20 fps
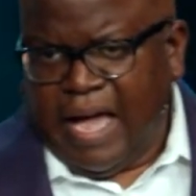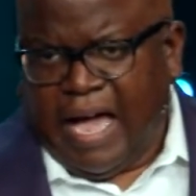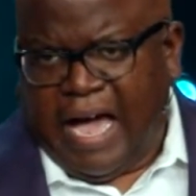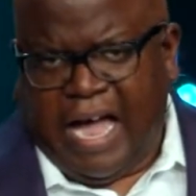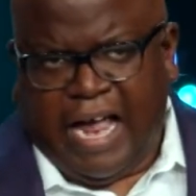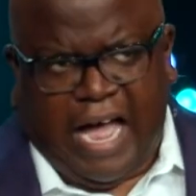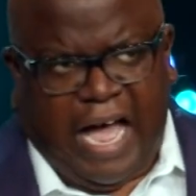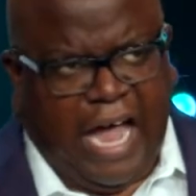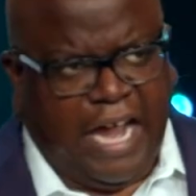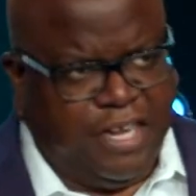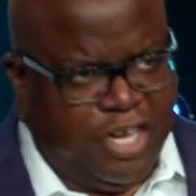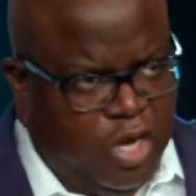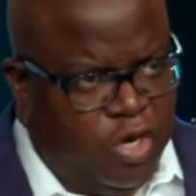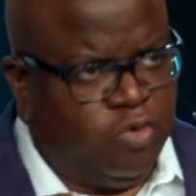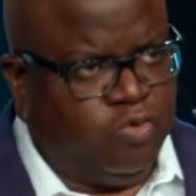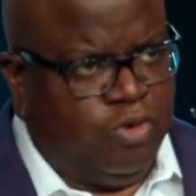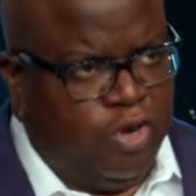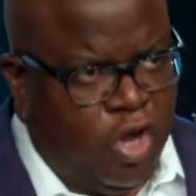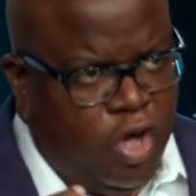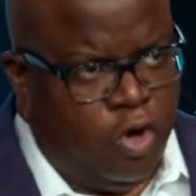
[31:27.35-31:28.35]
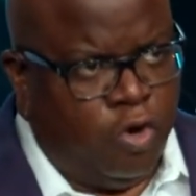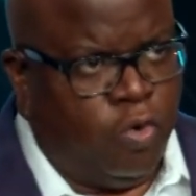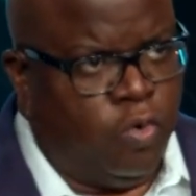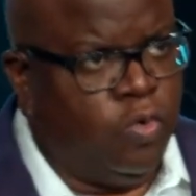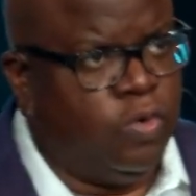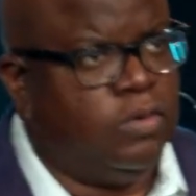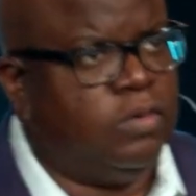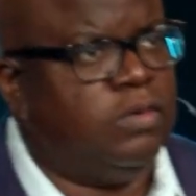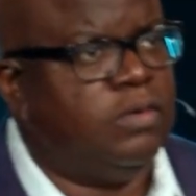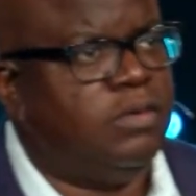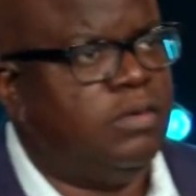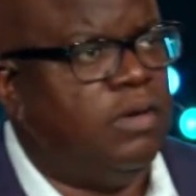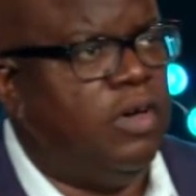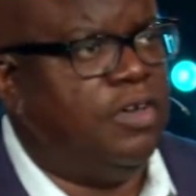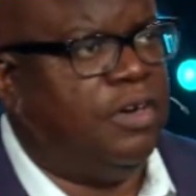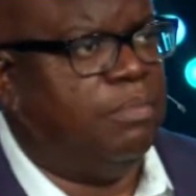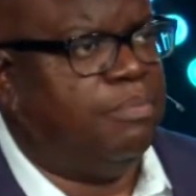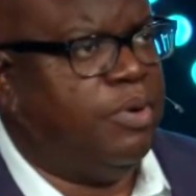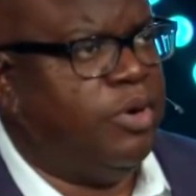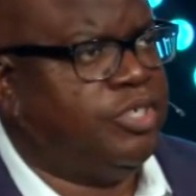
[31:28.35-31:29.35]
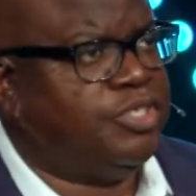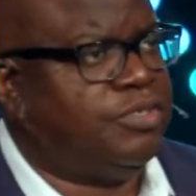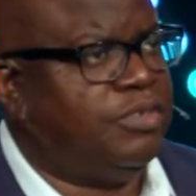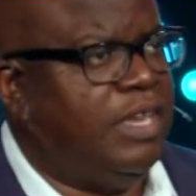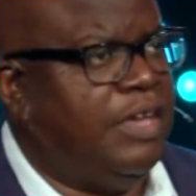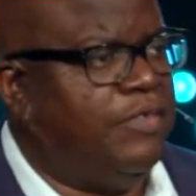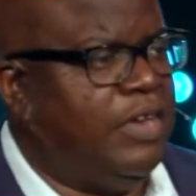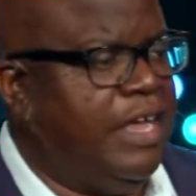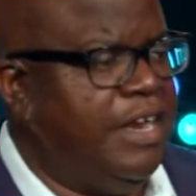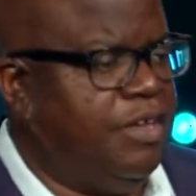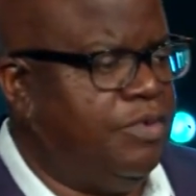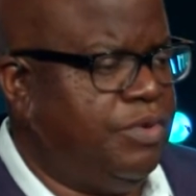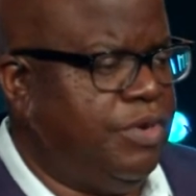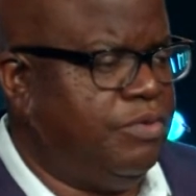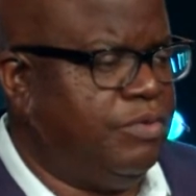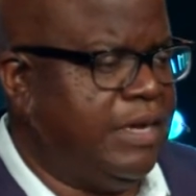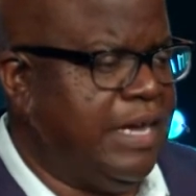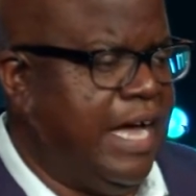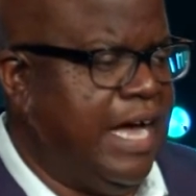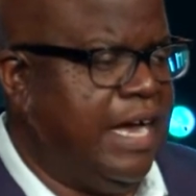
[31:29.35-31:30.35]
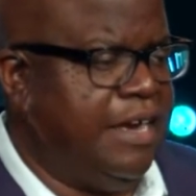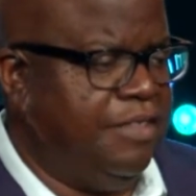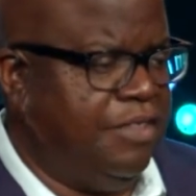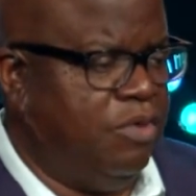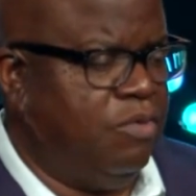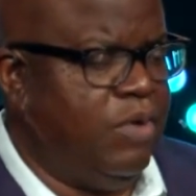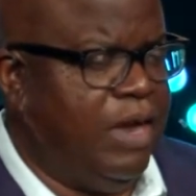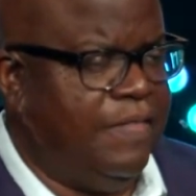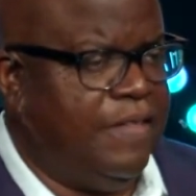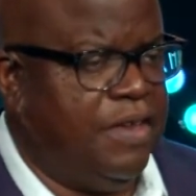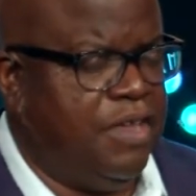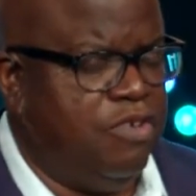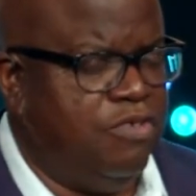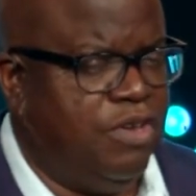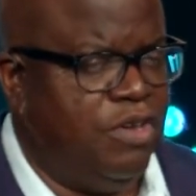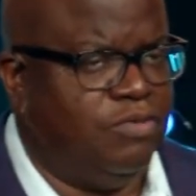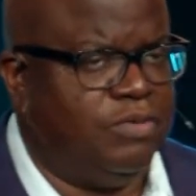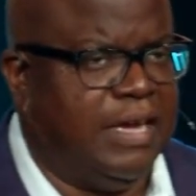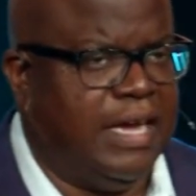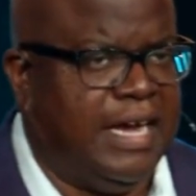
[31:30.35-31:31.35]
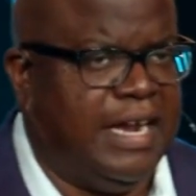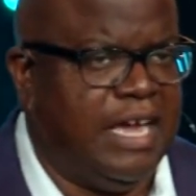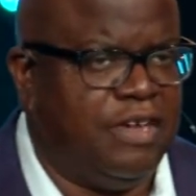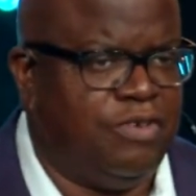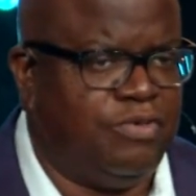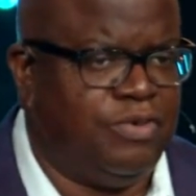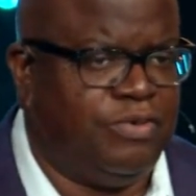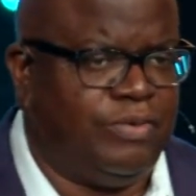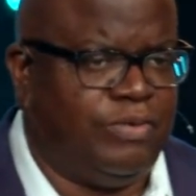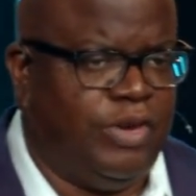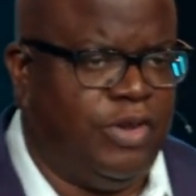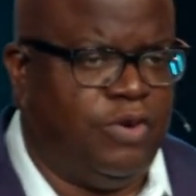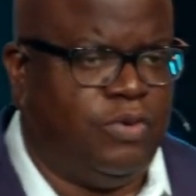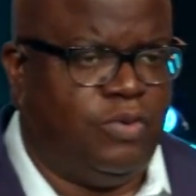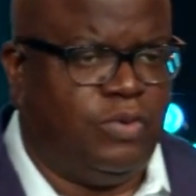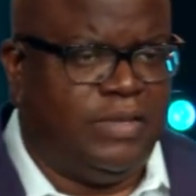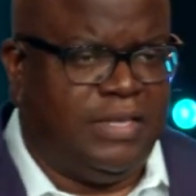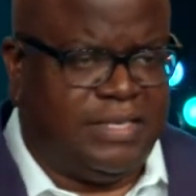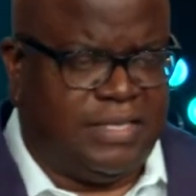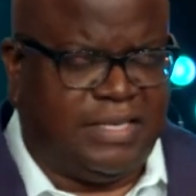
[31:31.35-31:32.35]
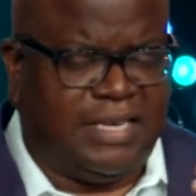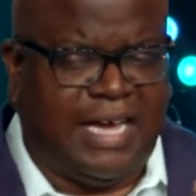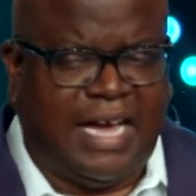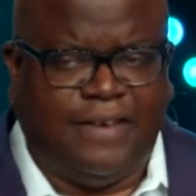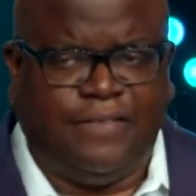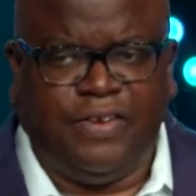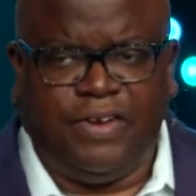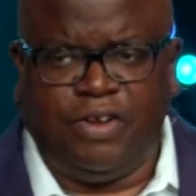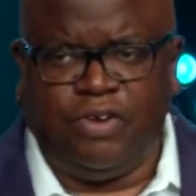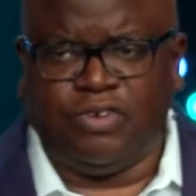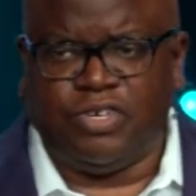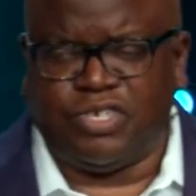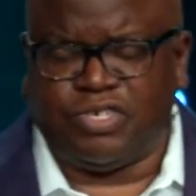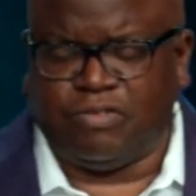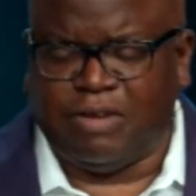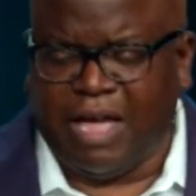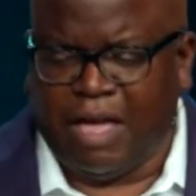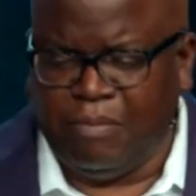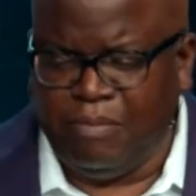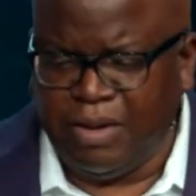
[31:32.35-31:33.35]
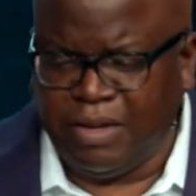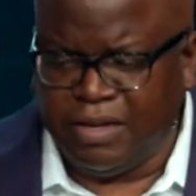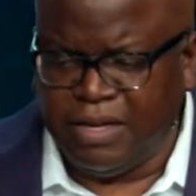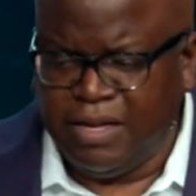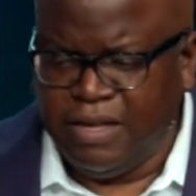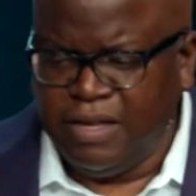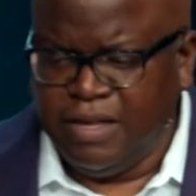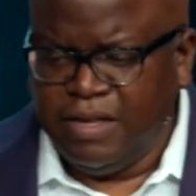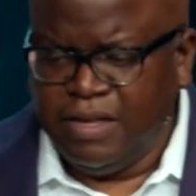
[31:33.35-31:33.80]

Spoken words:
I don't know on a personal level, I don't know God in the way that you know God. I don't know this God that you're describing,